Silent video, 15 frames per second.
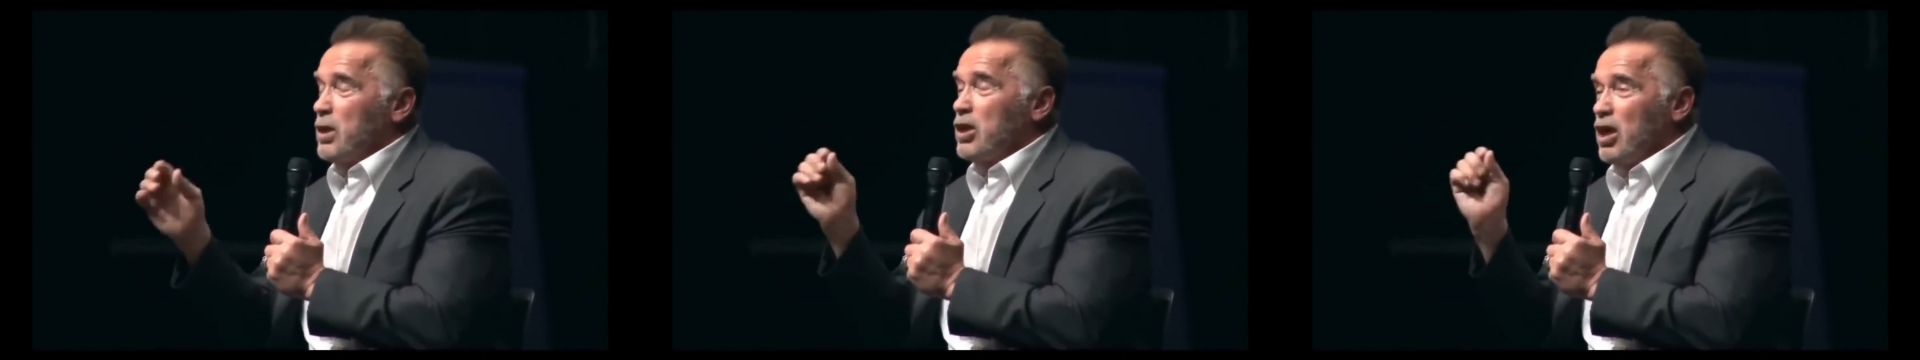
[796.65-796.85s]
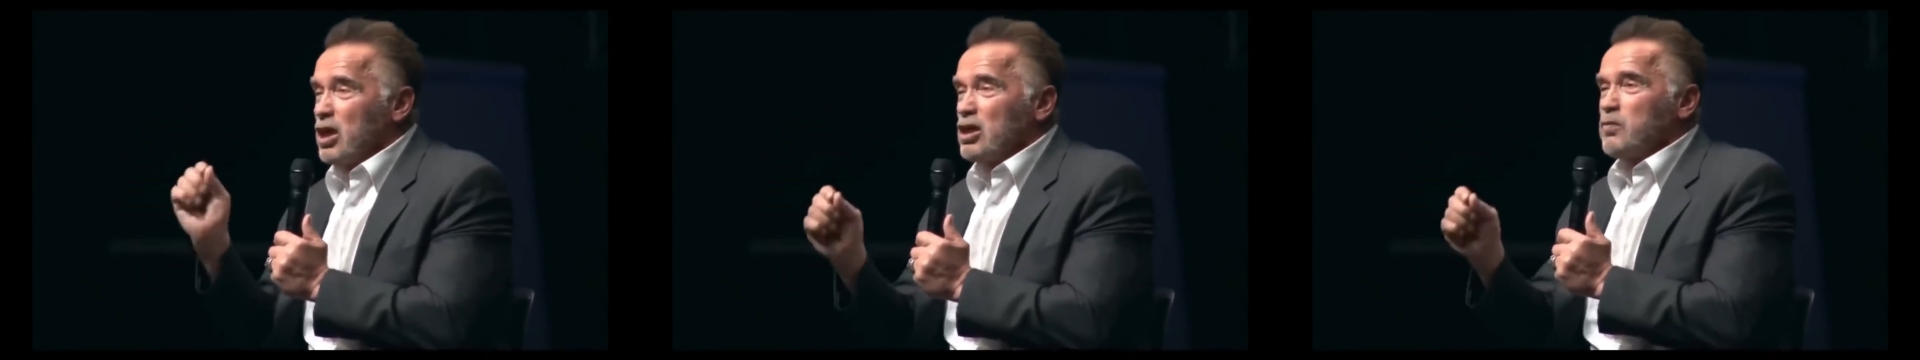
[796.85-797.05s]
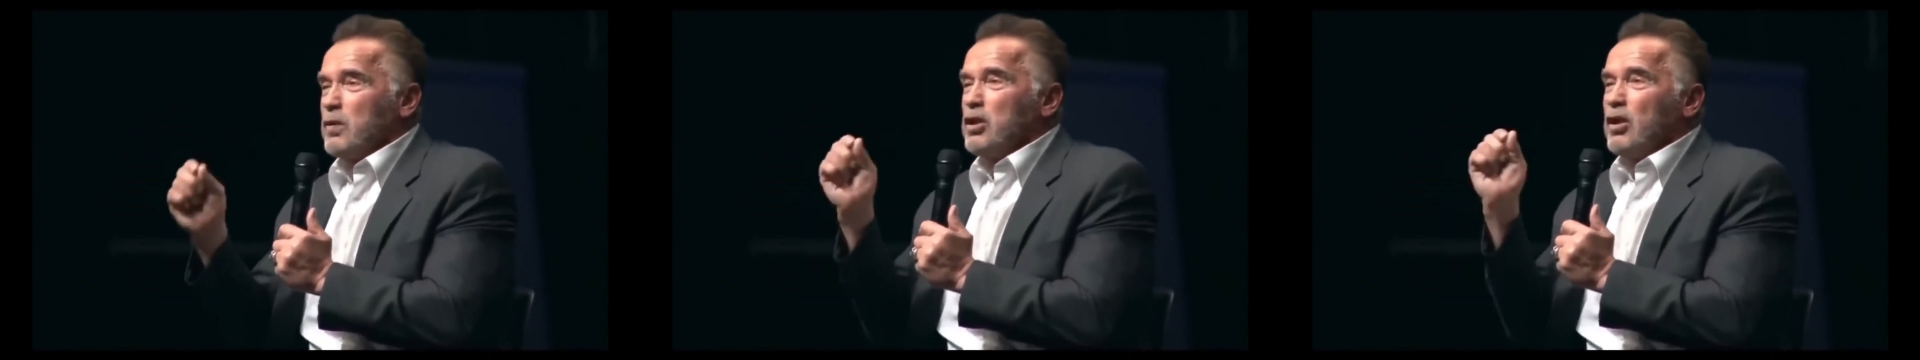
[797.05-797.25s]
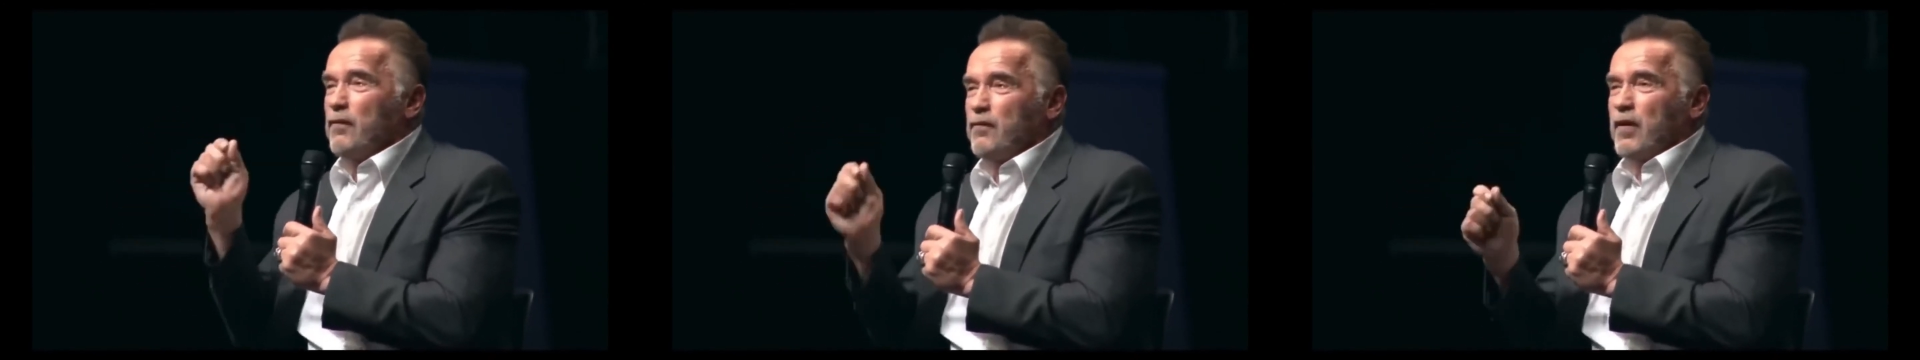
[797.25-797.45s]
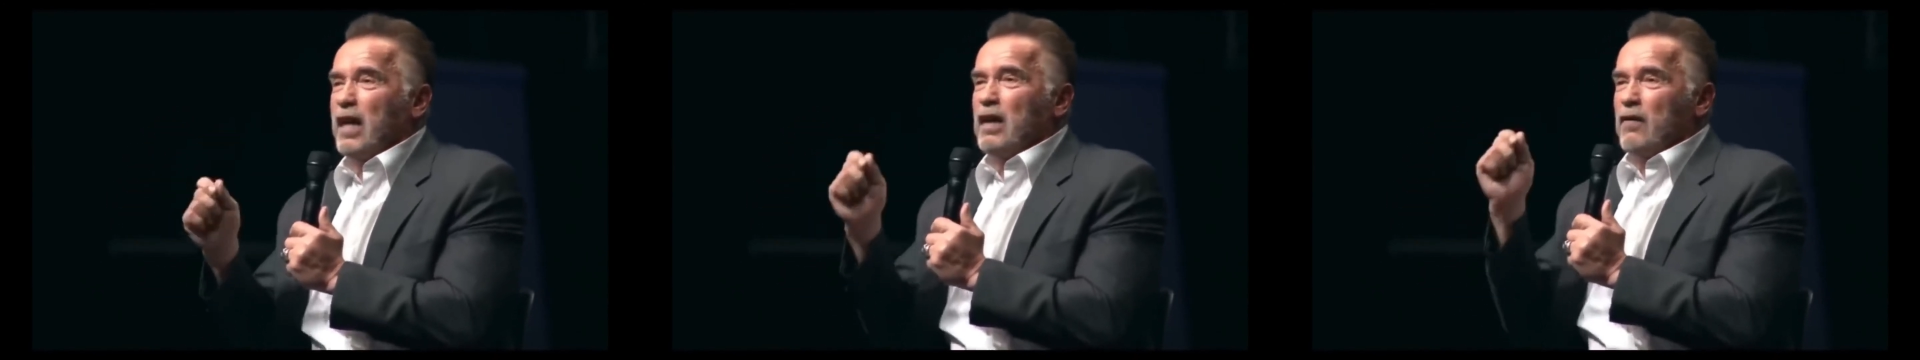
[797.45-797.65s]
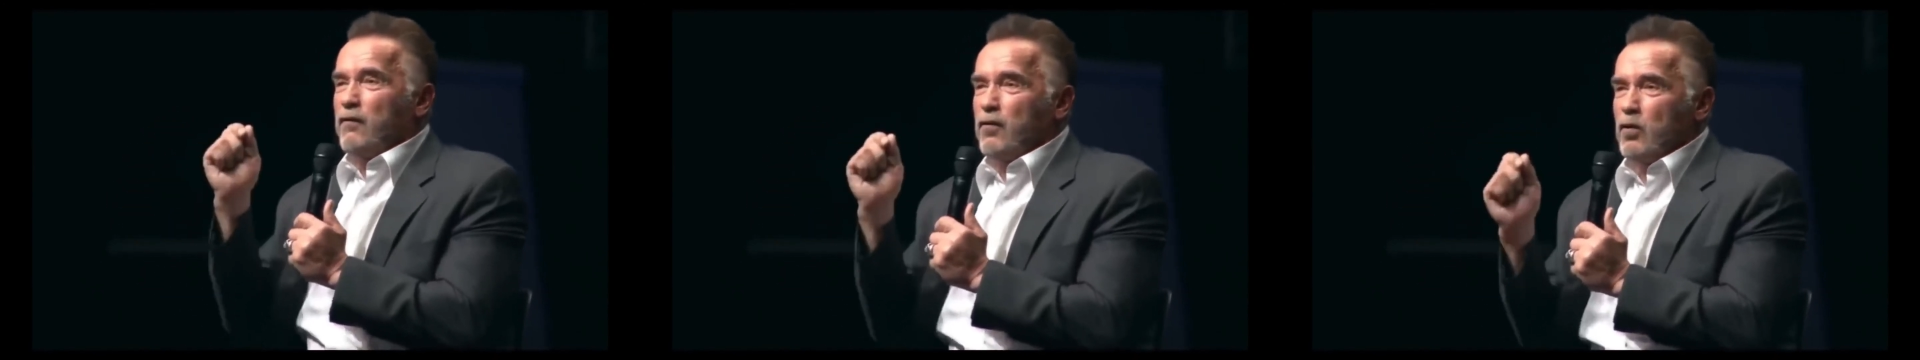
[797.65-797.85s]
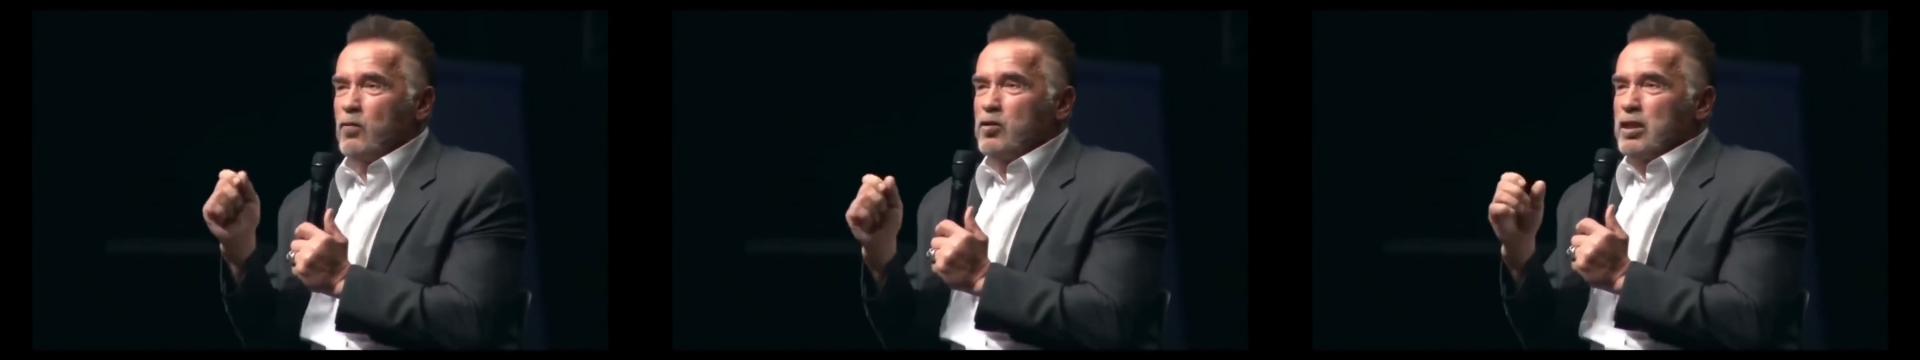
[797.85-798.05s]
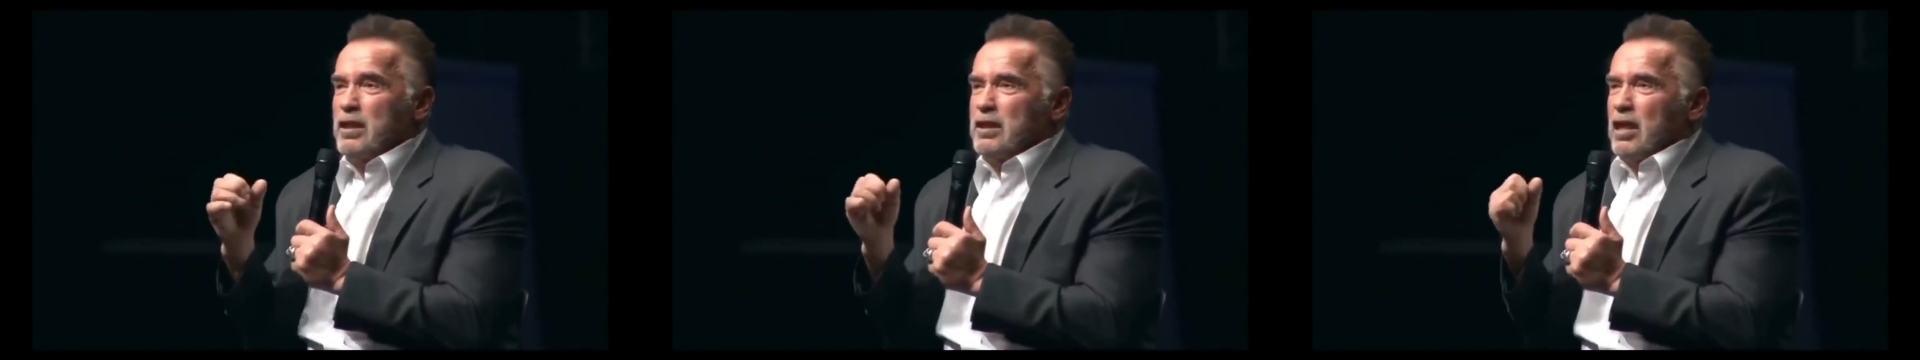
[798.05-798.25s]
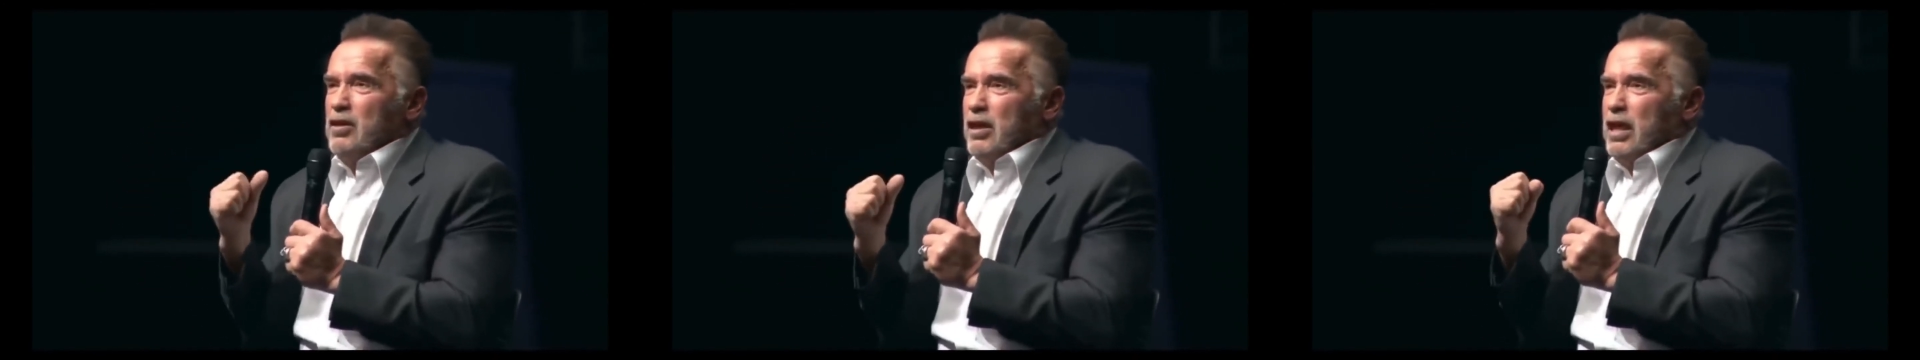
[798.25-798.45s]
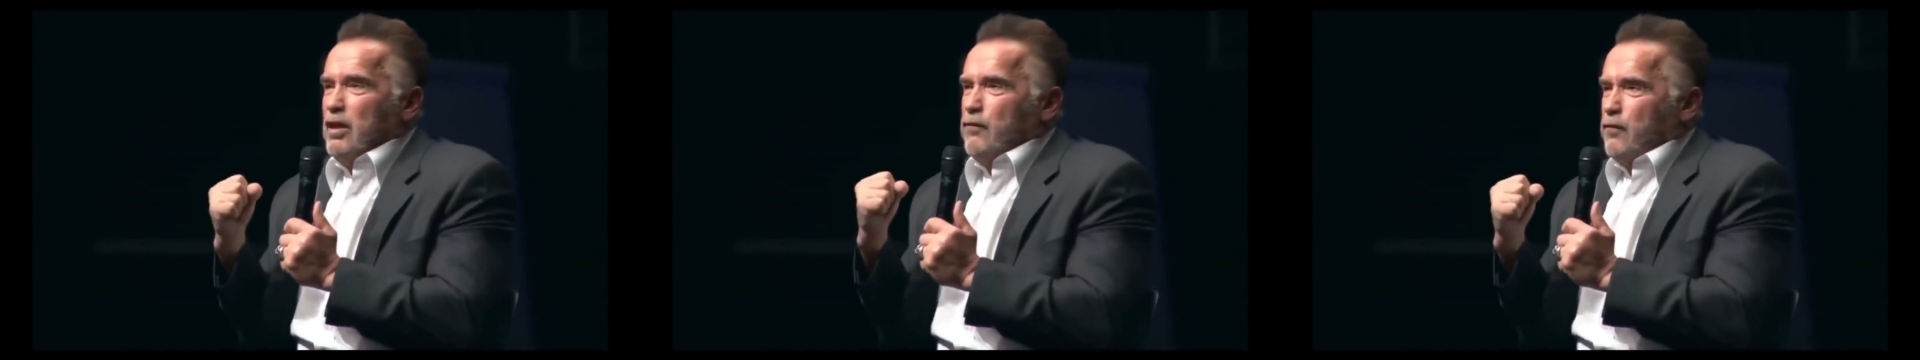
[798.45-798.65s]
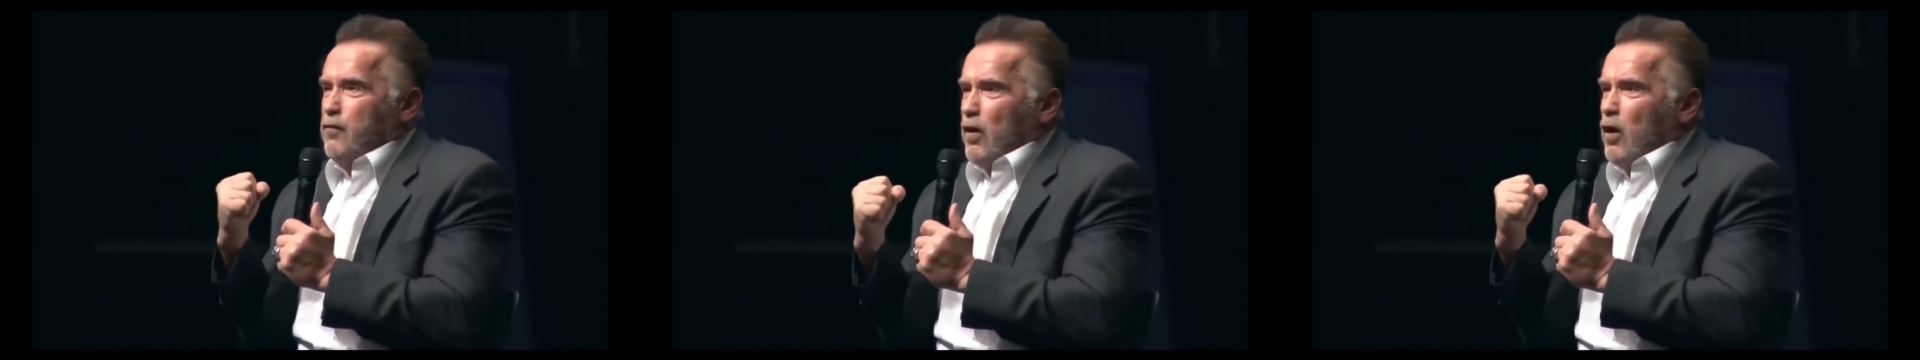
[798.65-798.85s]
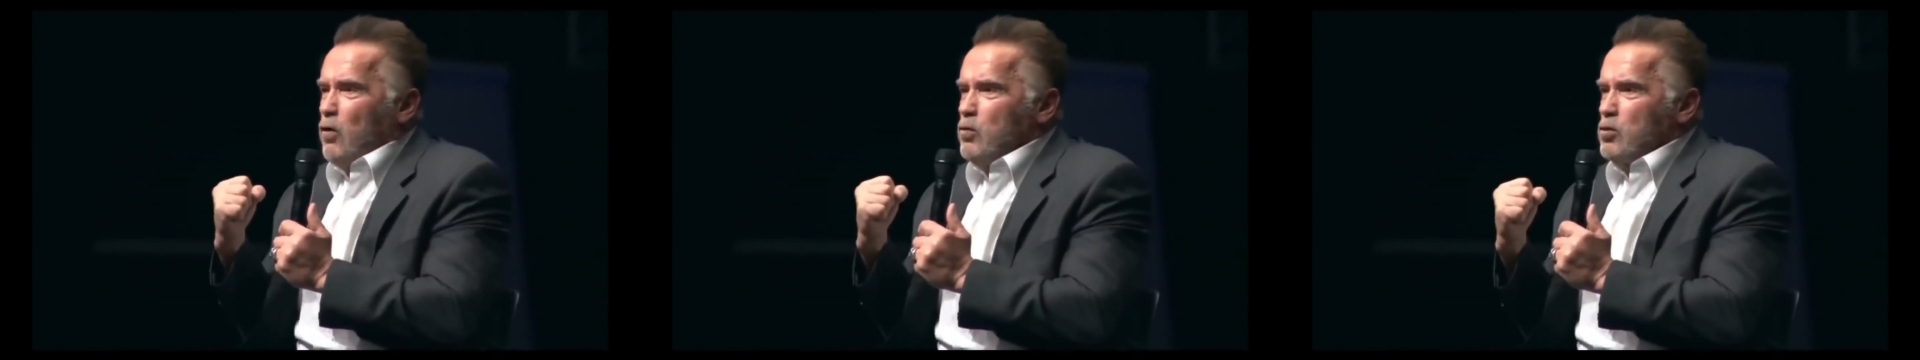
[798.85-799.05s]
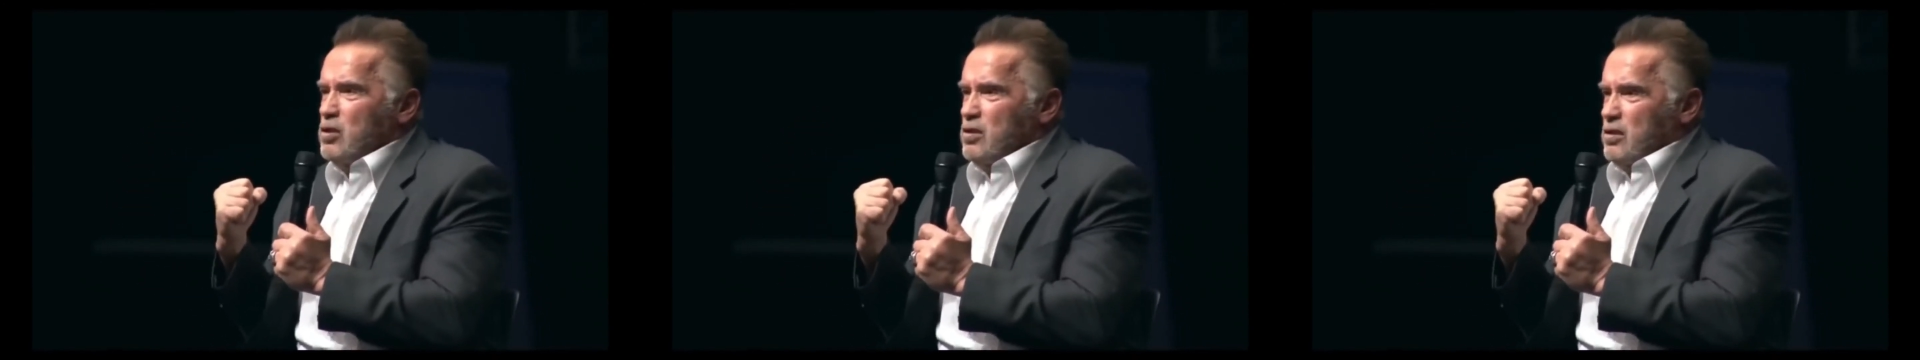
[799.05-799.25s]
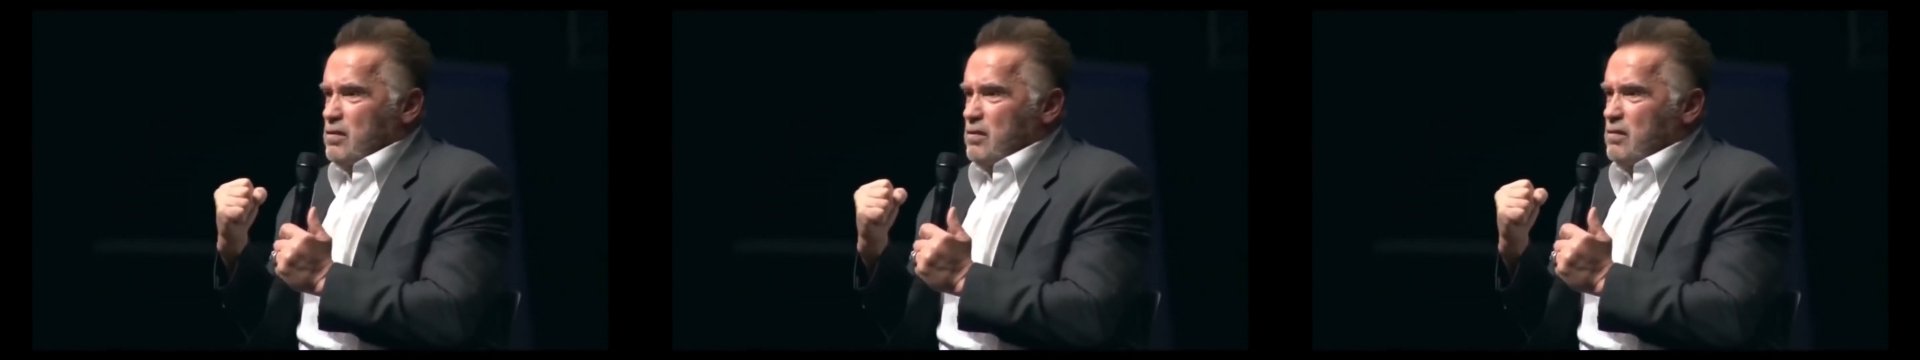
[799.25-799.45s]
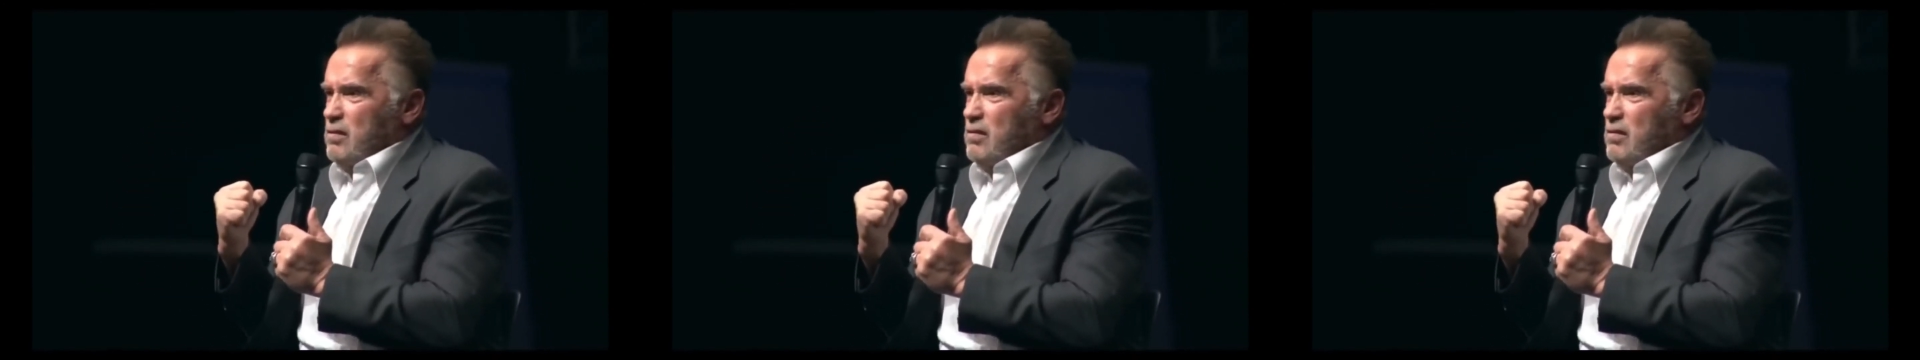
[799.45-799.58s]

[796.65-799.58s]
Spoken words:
because when you're afraid of losing, then you get frozen.